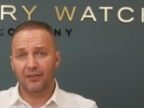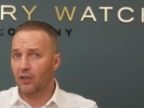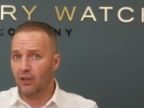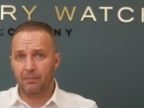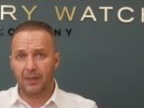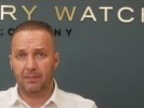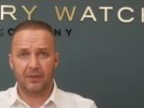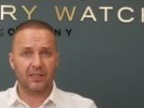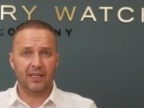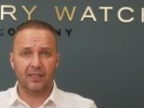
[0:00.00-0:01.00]
know a lot of people
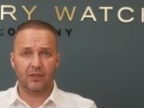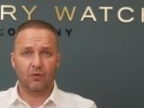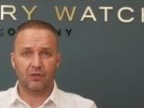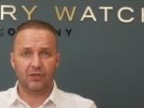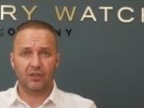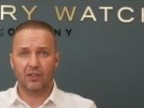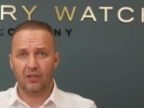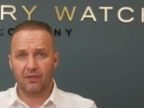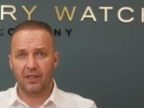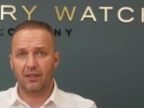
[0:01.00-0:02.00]
slate this watch and, you
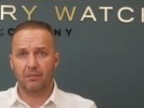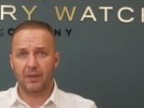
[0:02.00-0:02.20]
know, think they're a